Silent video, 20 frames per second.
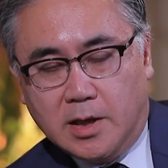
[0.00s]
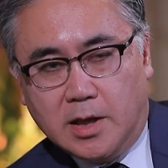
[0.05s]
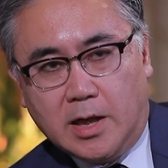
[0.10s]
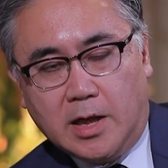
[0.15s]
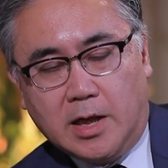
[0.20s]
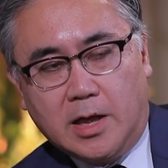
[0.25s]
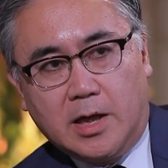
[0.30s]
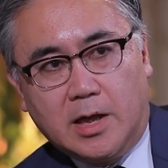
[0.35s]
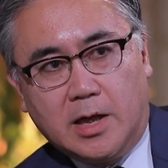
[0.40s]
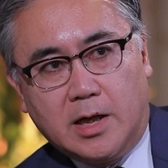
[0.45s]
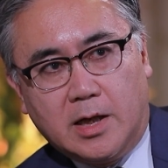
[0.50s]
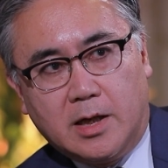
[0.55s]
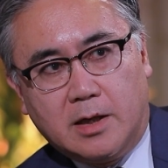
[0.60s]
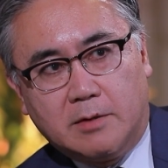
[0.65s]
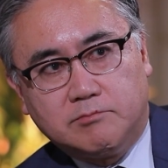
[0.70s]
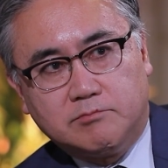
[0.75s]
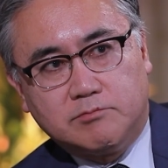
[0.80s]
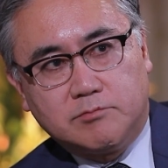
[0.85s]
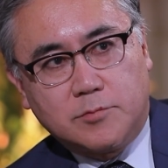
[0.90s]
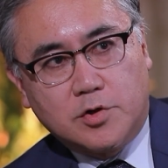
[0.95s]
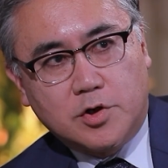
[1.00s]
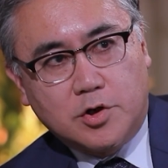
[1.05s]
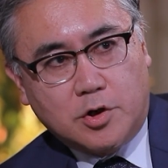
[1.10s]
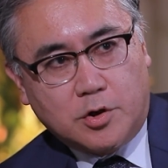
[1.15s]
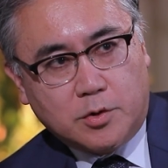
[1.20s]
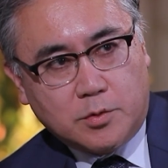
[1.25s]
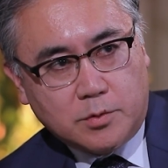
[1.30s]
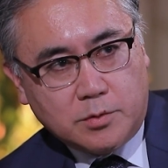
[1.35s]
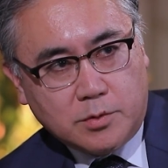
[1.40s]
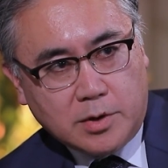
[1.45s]
um, you
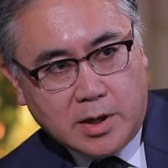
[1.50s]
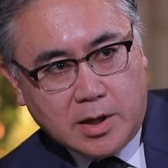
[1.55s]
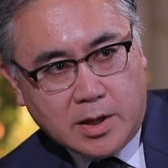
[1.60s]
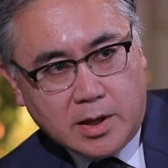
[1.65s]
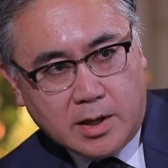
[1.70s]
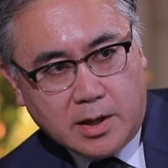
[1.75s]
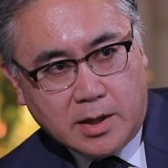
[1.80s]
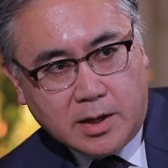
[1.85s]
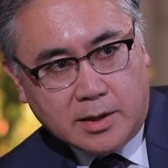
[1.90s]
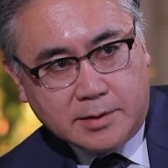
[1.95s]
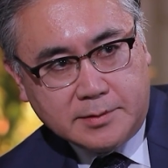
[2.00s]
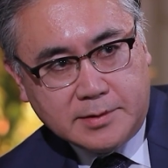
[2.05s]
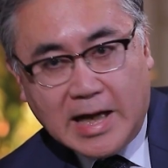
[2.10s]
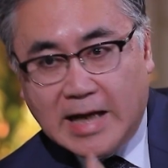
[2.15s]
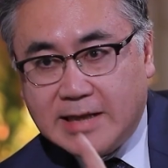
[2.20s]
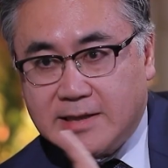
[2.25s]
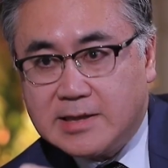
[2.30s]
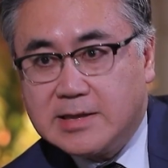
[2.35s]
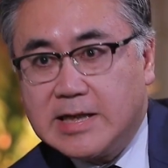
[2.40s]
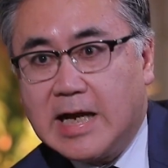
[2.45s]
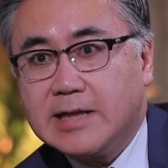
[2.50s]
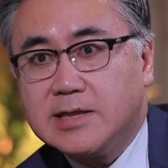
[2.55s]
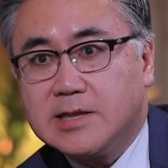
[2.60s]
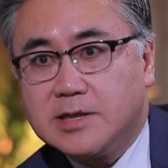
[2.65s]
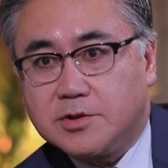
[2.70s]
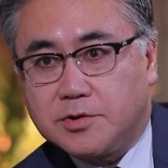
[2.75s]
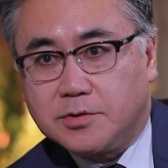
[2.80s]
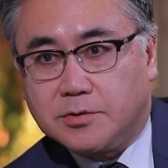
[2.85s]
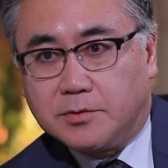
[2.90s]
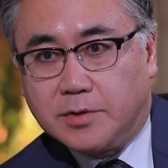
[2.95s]
know, uh,
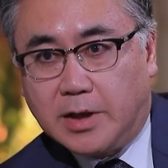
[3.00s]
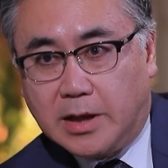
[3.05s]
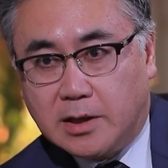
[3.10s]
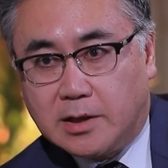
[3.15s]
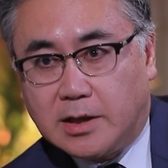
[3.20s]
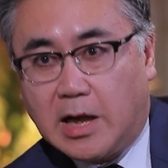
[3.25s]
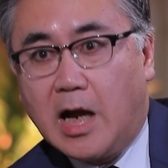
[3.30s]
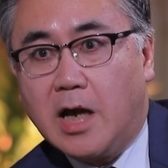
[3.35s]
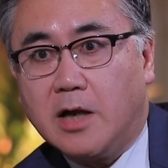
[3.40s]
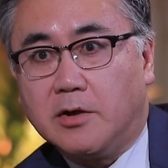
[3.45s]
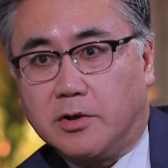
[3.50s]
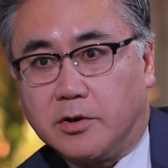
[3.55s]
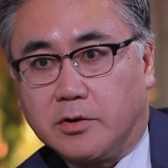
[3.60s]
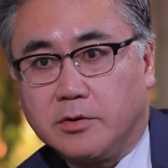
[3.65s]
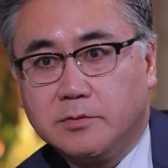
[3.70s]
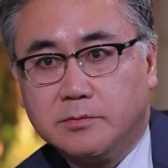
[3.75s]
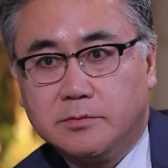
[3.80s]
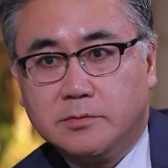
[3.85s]
1992 in Cairo.